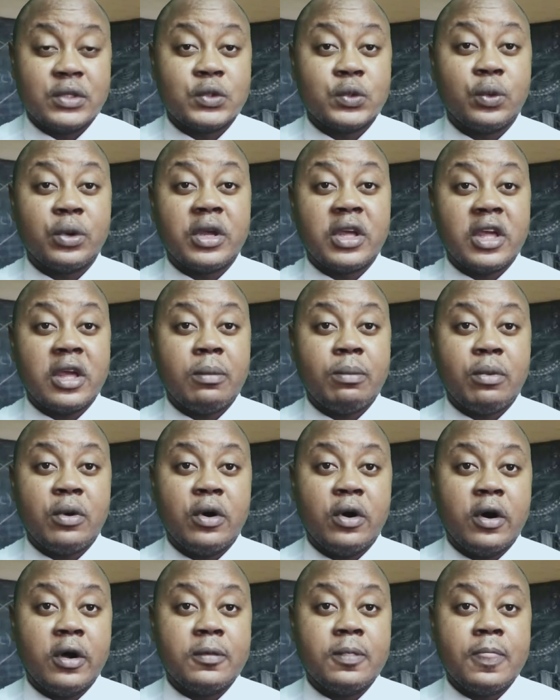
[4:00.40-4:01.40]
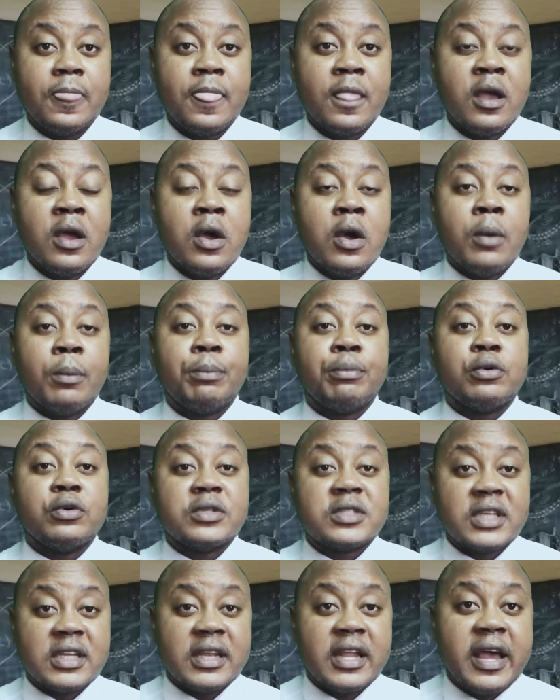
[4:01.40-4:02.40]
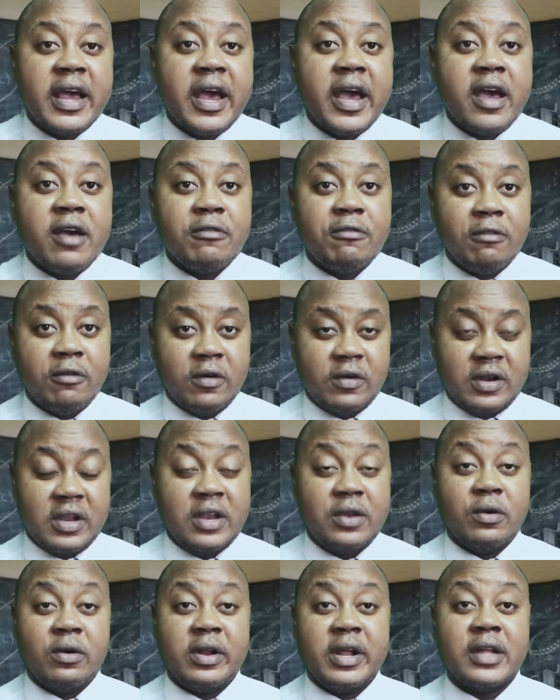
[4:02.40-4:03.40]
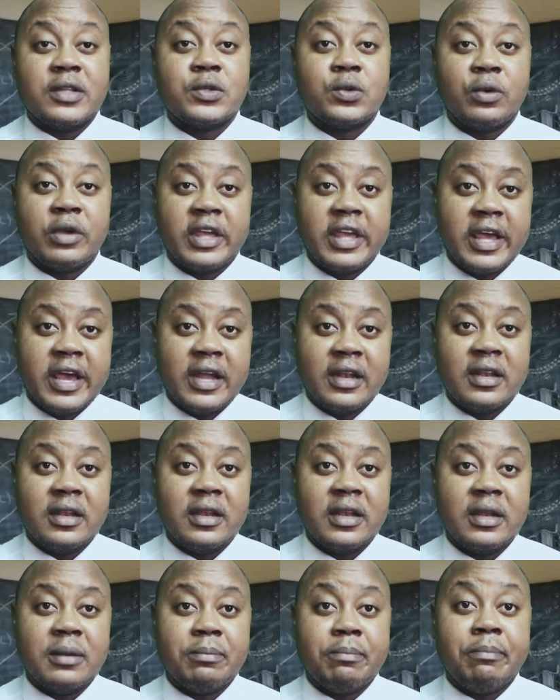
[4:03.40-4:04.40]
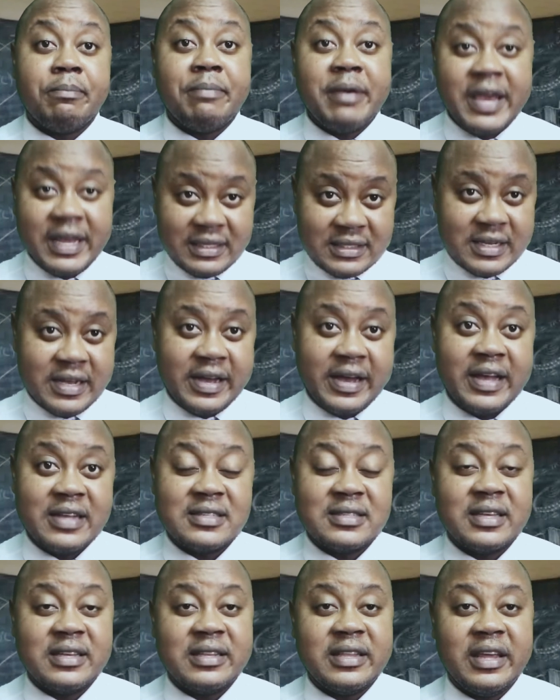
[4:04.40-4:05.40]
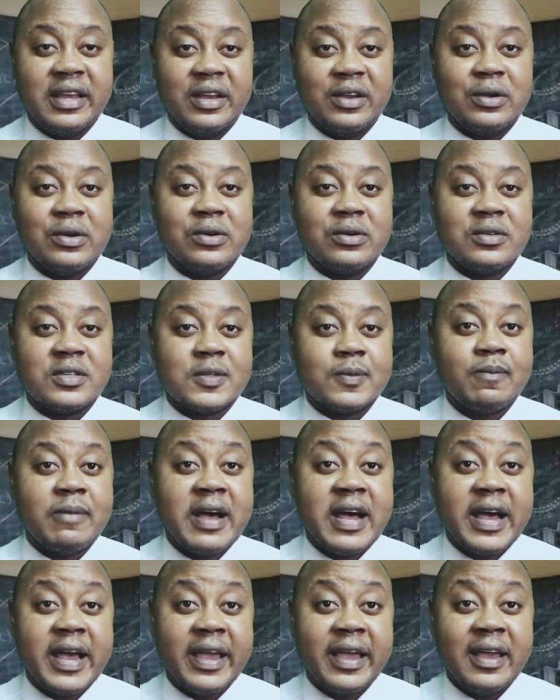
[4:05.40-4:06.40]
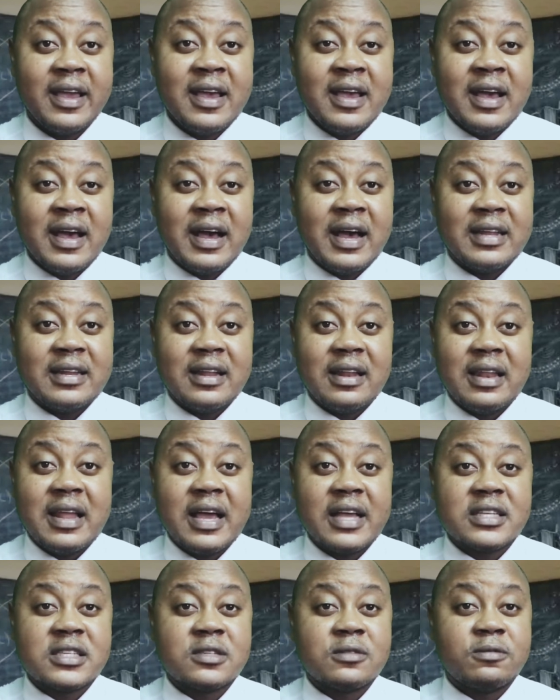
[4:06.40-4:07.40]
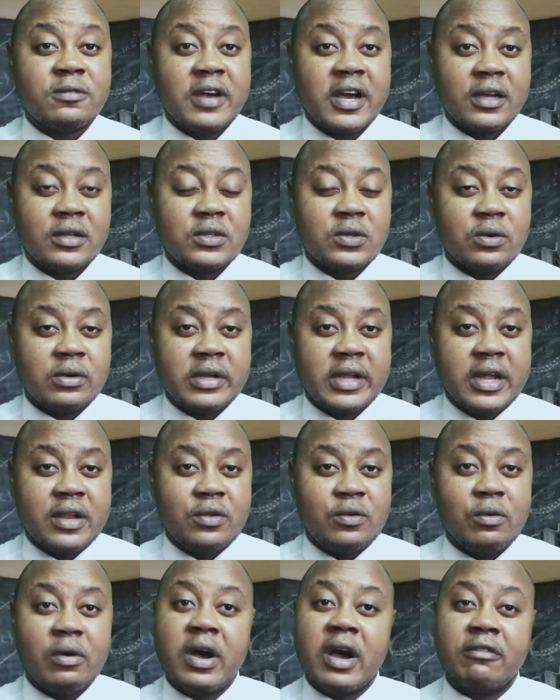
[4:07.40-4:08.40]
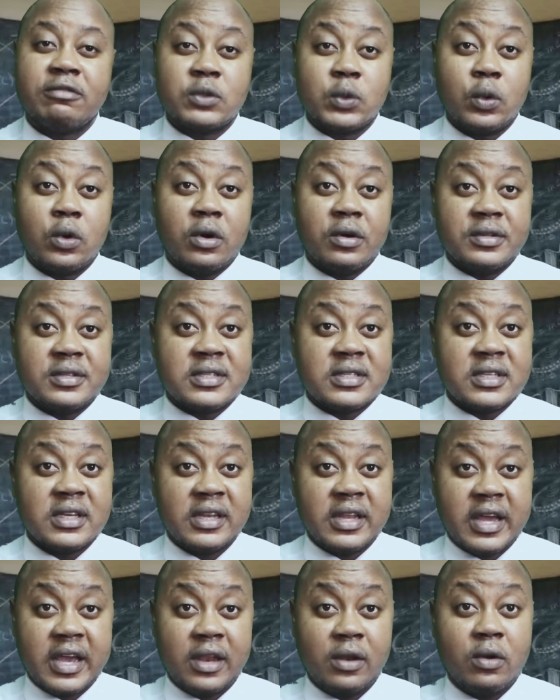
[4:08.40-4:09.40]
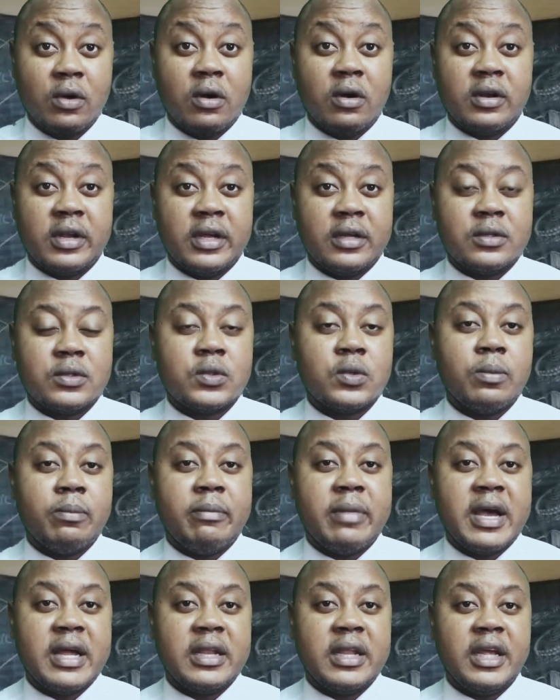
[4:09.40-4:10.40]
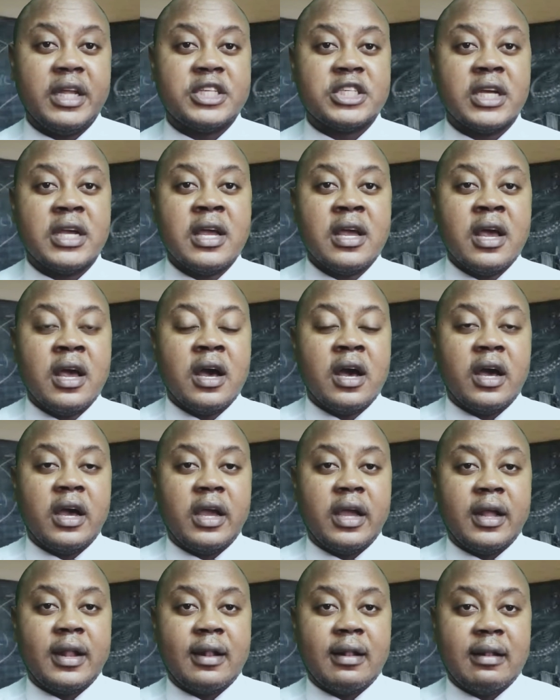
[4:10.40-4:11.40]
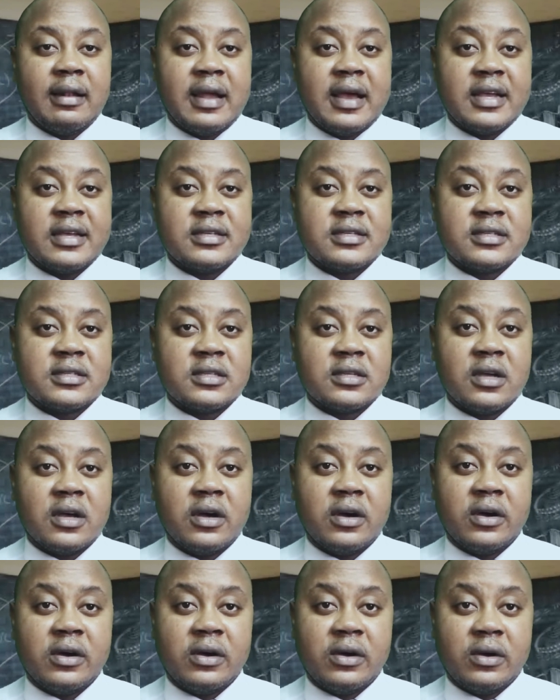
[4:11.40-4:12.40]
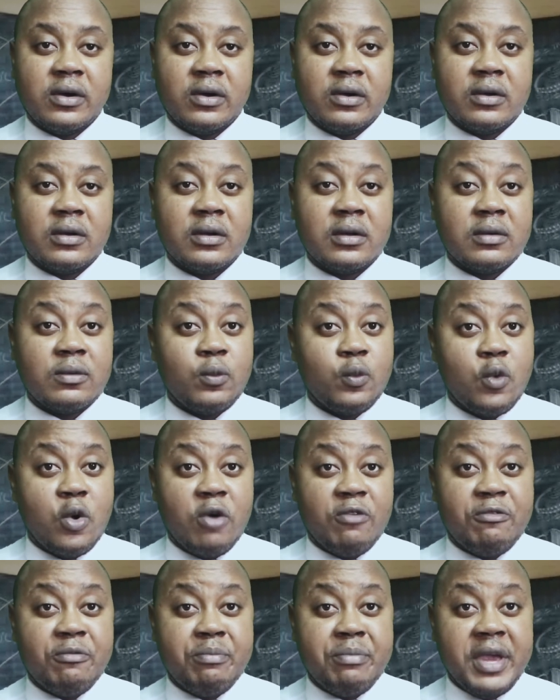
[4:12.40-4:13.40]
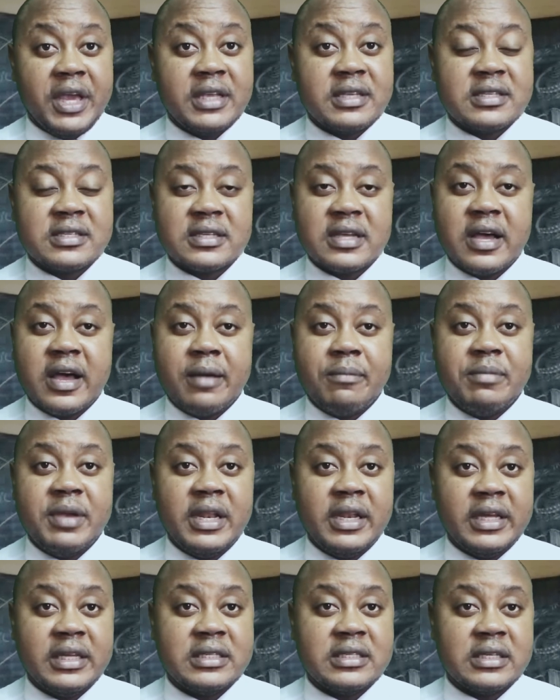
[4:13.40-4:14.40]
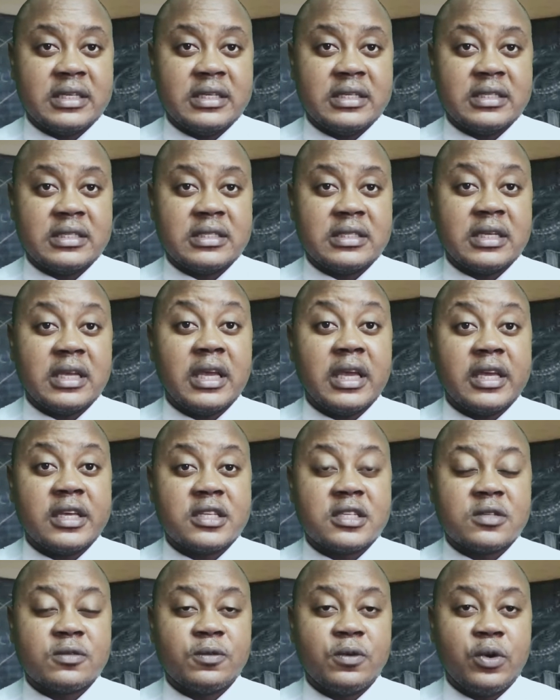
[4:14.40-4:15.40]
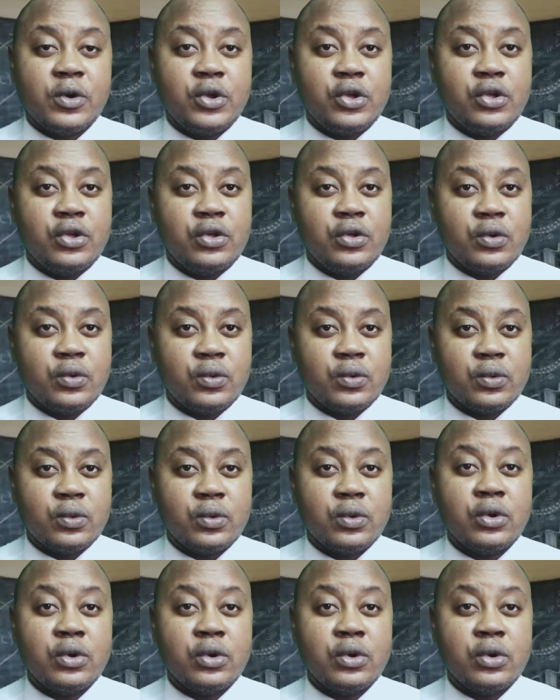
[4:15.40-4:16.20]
to keep on putting effort in order to get better as the day goes by. And the last factor that you have to consider in order to manage a class of mixed abilities is for you